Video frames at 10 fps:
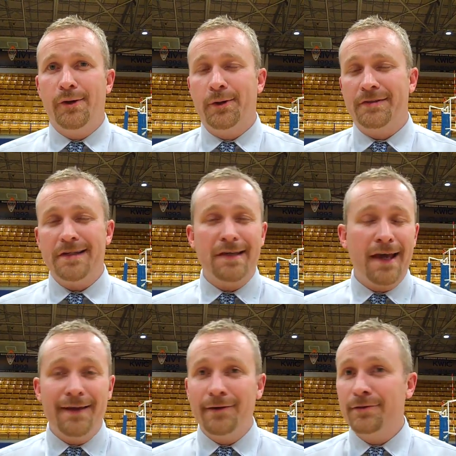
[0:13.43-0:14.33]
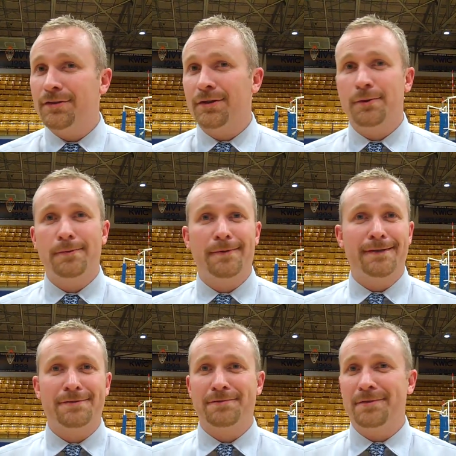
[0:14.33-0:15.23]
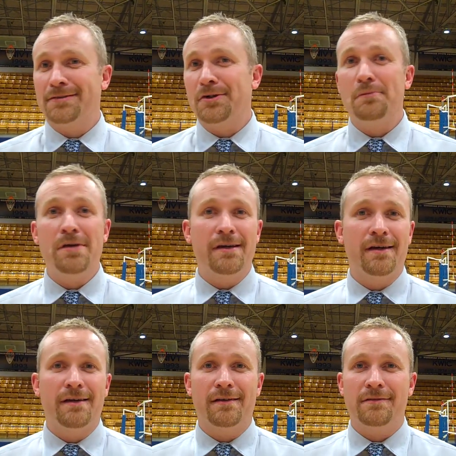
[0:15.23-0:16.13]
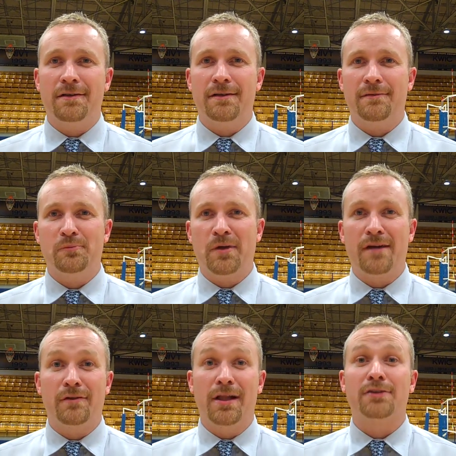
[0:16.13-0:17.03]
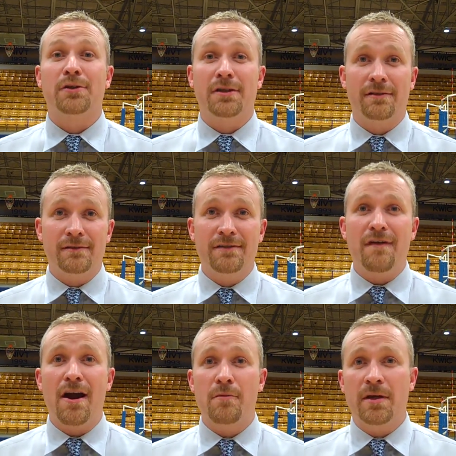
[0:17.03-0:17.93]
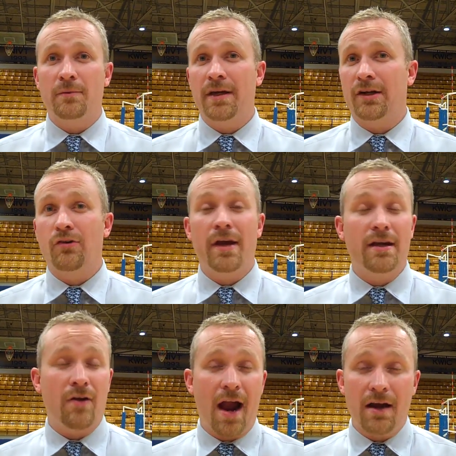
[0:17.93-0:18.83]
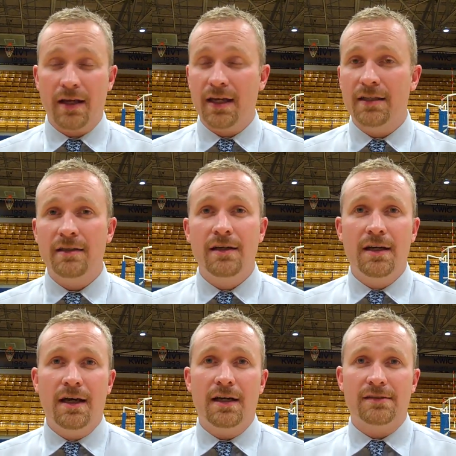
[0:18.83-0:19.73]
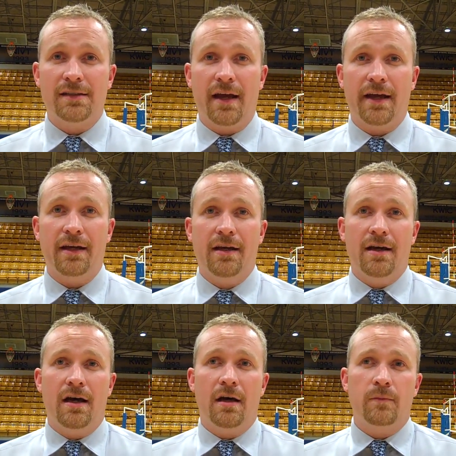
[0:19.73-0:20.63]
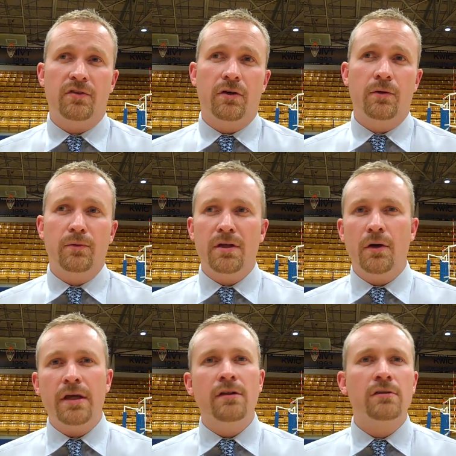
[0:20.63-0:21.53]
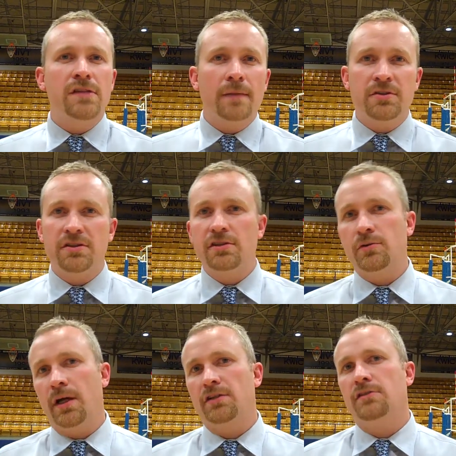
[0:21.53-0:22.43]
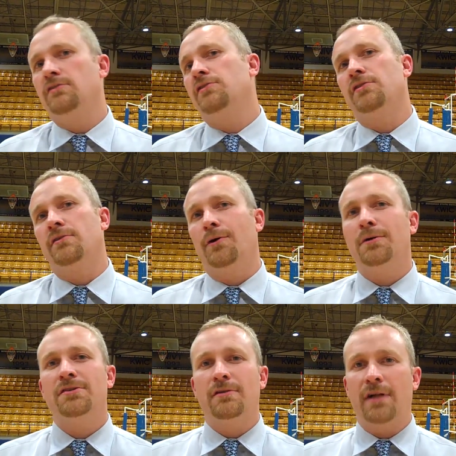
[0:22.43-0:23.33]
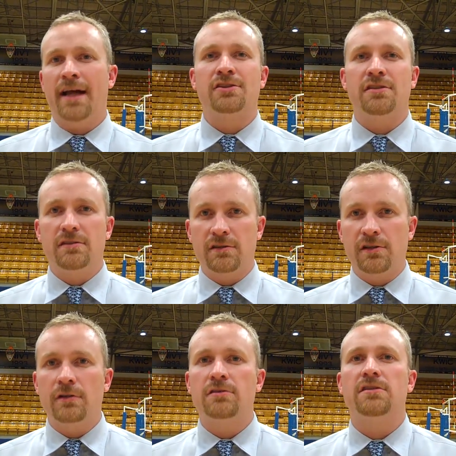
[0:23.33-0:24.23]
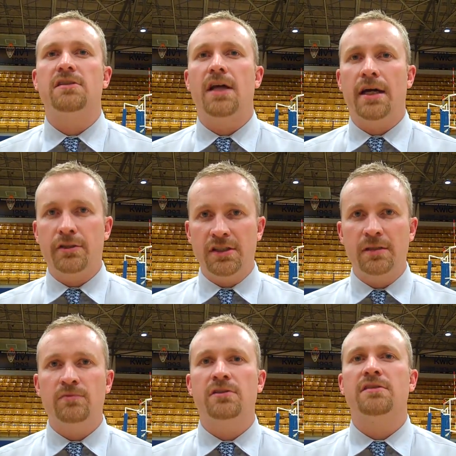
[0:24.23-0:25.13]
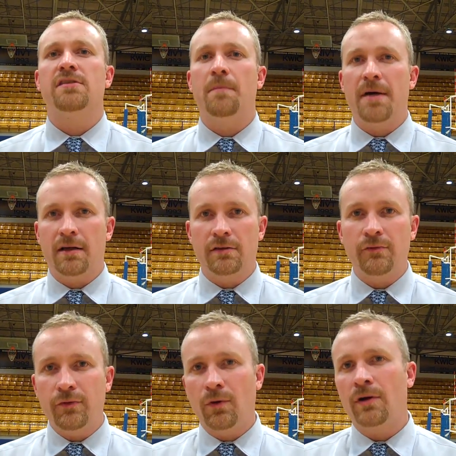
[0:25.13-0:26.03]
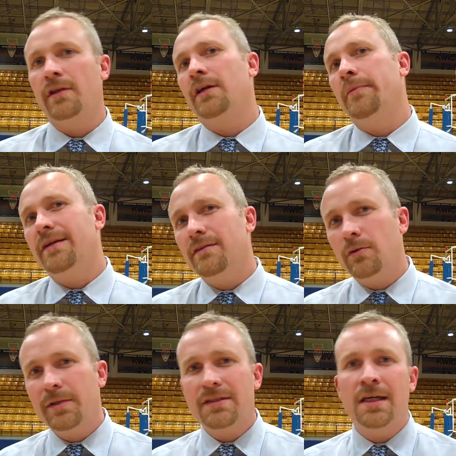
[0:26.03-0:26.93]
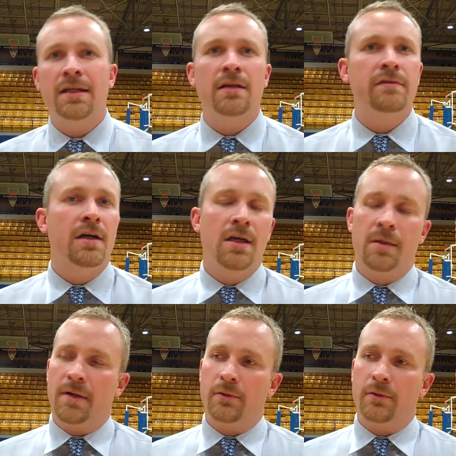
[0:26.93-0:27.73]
you know, it's EKU, so it's it's going to be a, a kind of electric environment. We had a great crowd again uh, tonight. Um, so, you know, in those types of situations, you're always a little anxious as a coach to see how your team's going to step out on the floor. They're going to be a little bit tentative,